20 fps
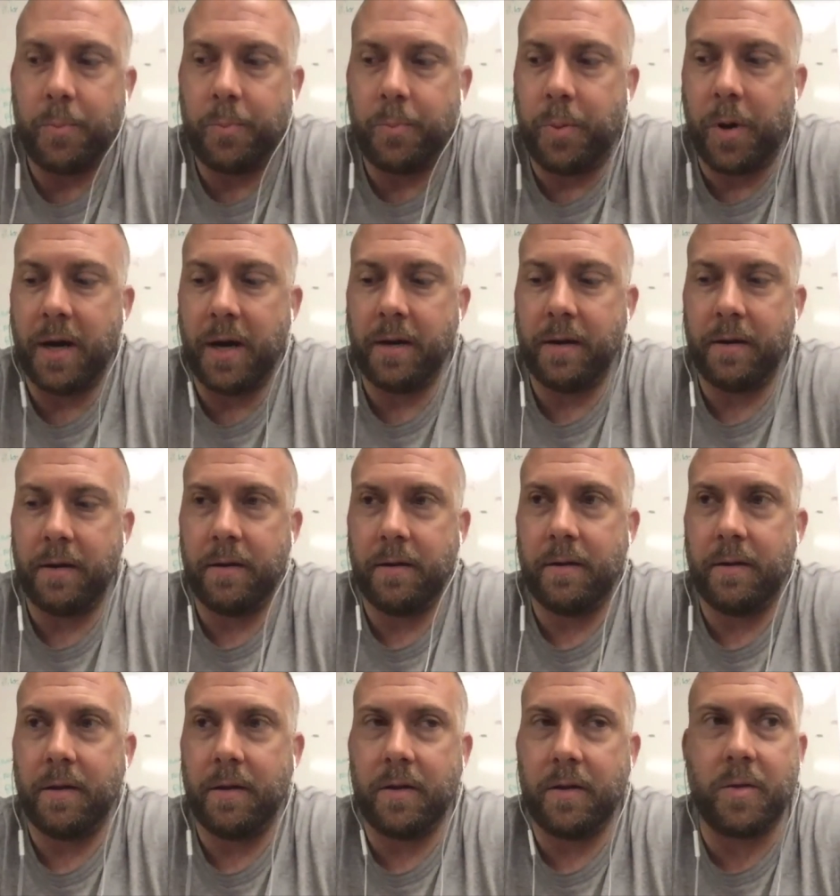But
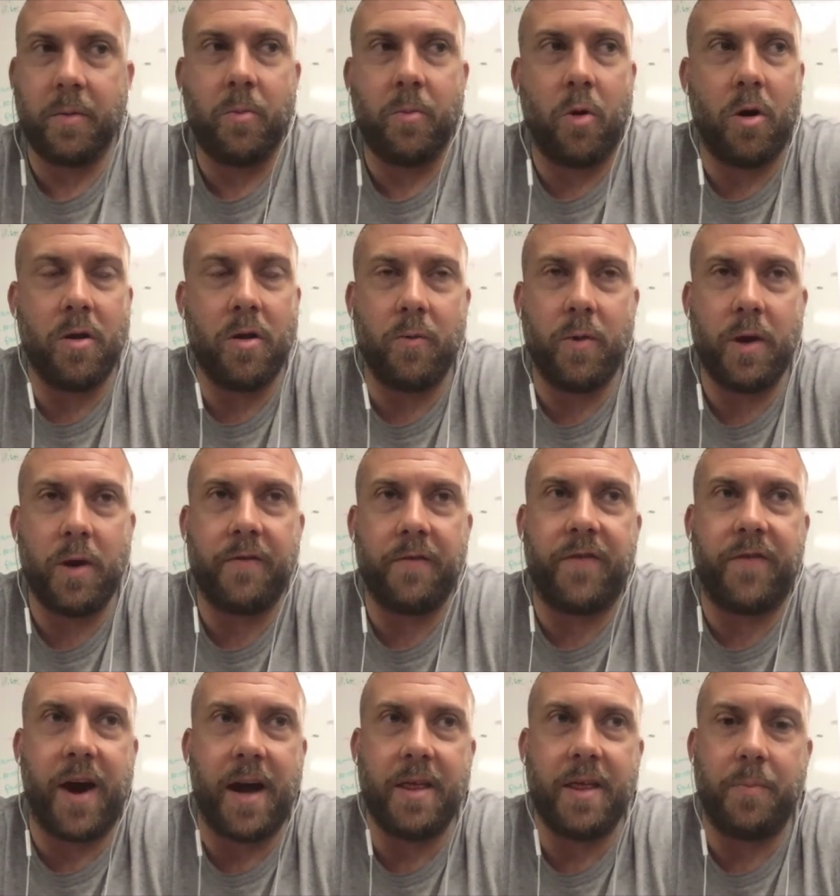the more that we can
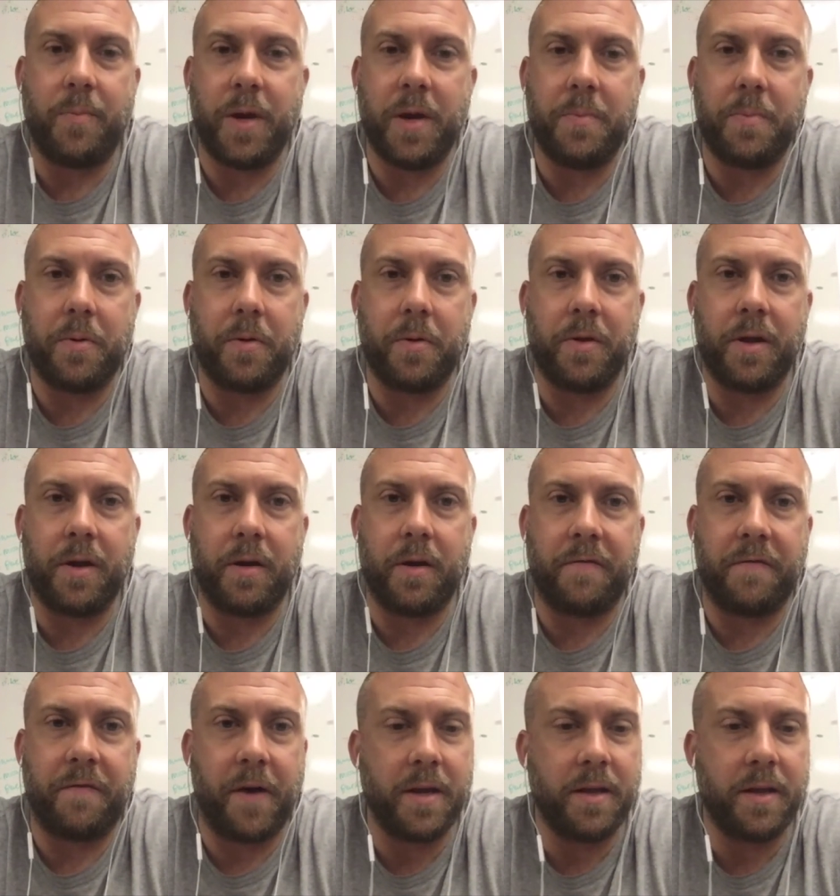find the people that are
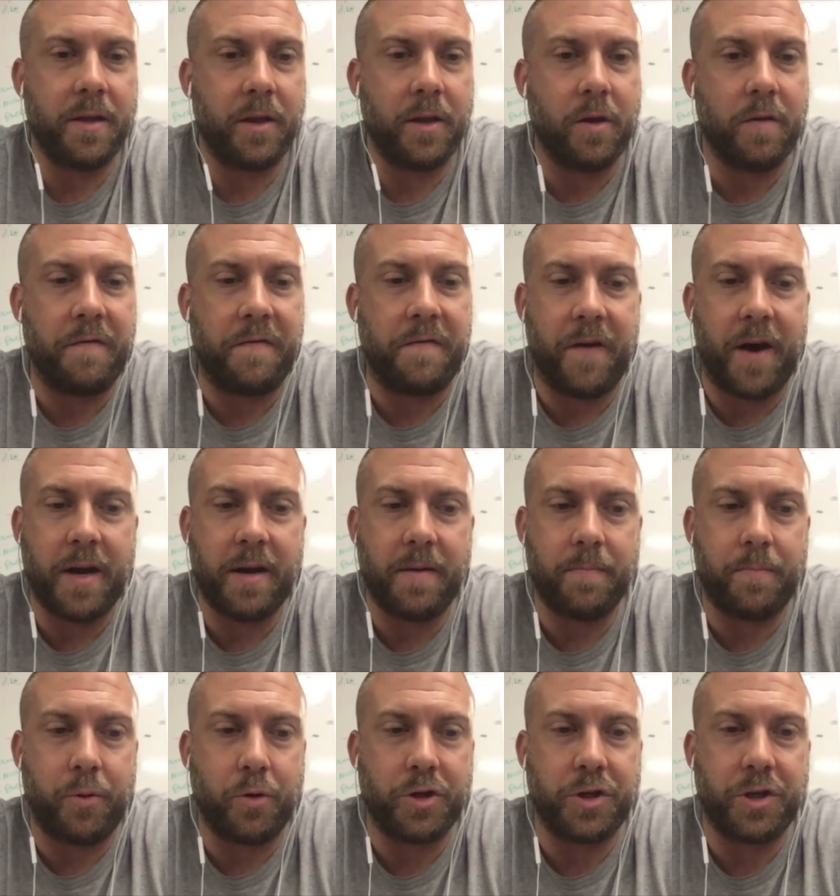fighting the good fight,
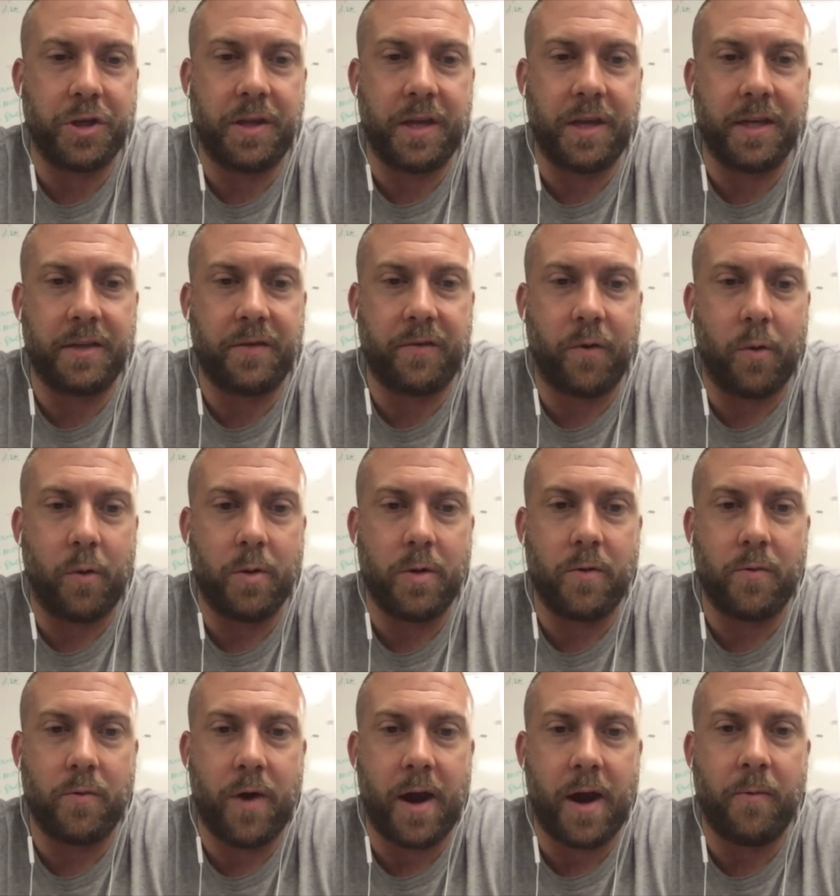pushing things forward the
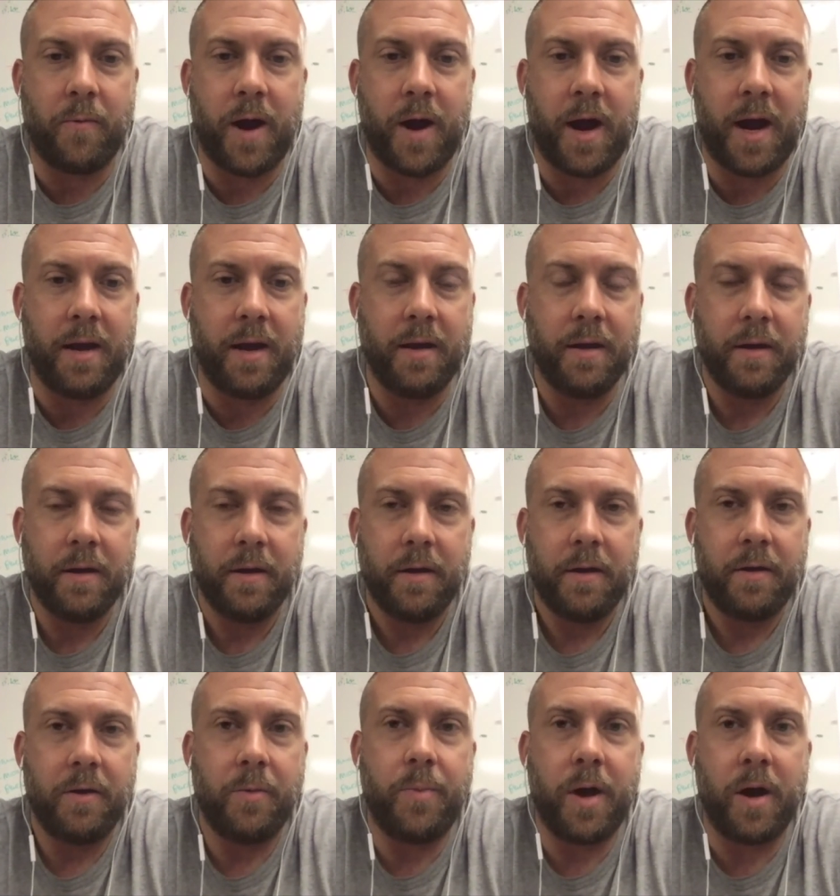right way,
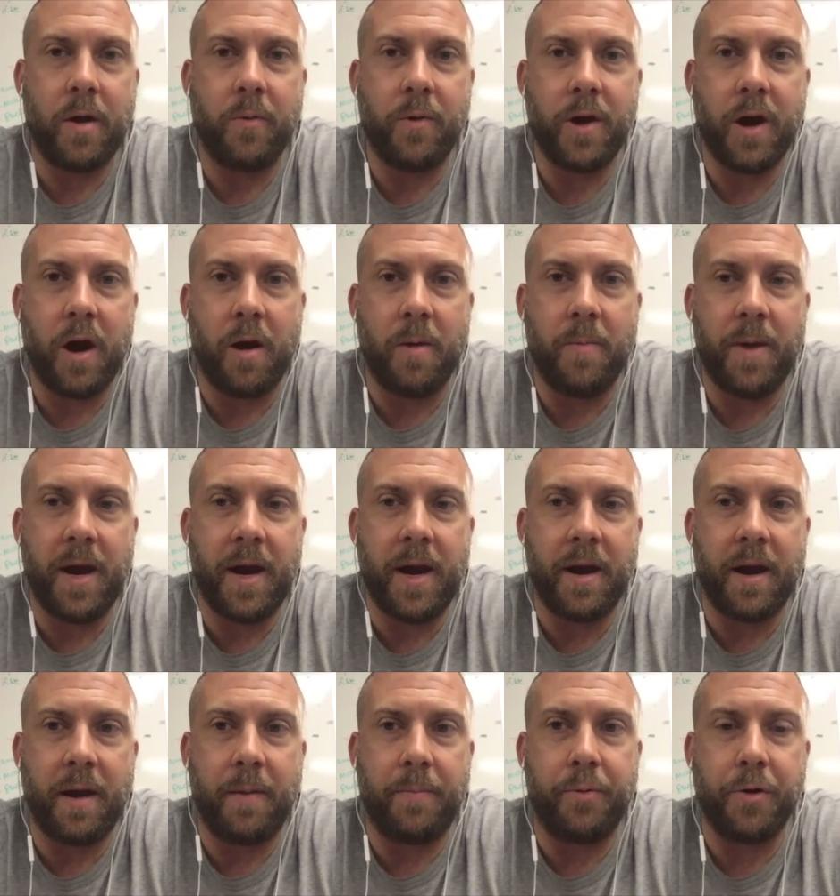the better we are, man.
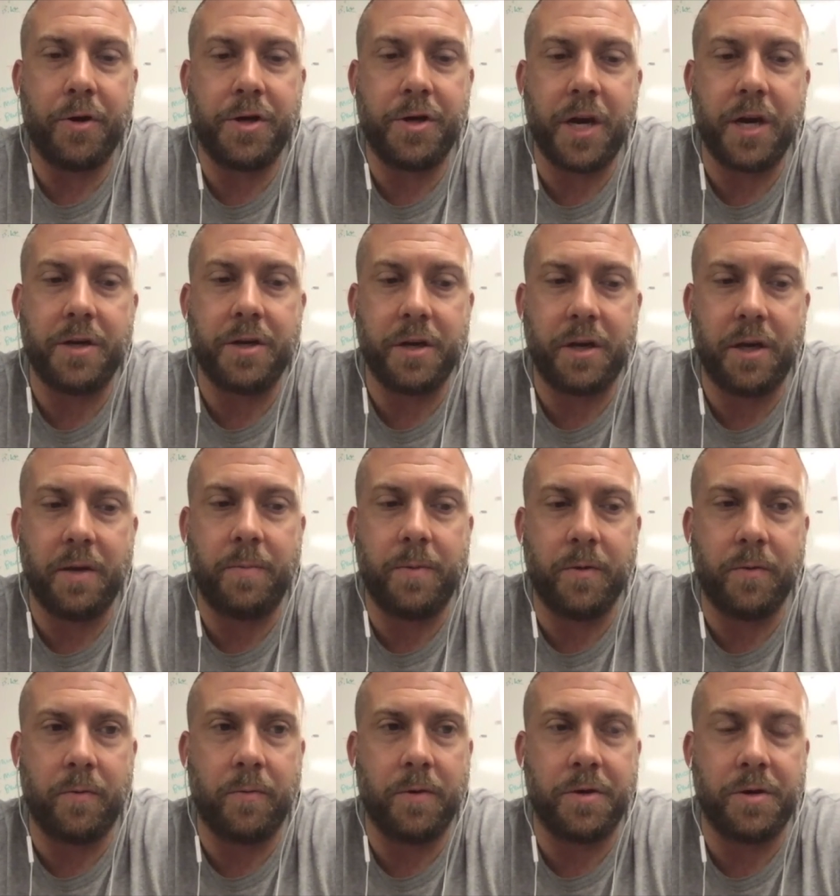And I appreciate you. Keep
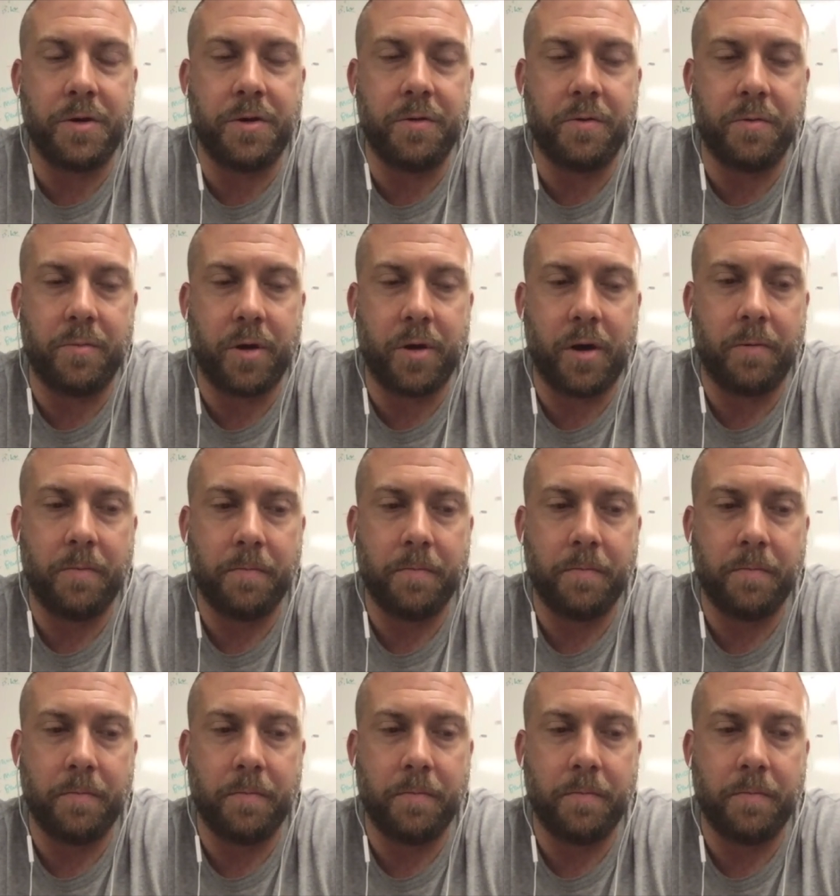doing what you're doing, bro.